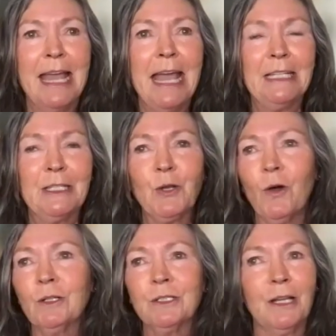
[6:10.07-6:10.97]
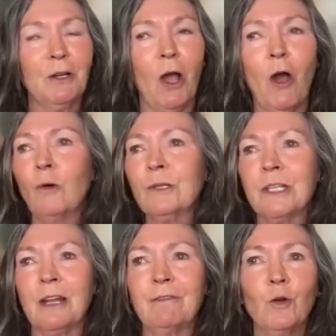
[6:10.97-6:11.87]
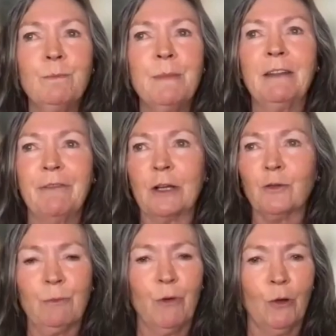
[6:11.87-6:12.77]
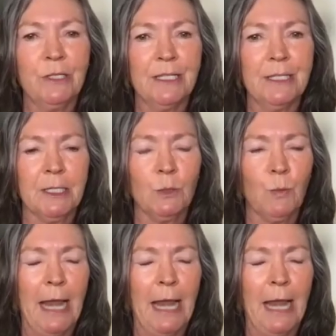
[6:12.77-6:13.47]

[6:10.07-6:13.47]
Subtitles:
It's got a whole set of good manufacturing processes as well.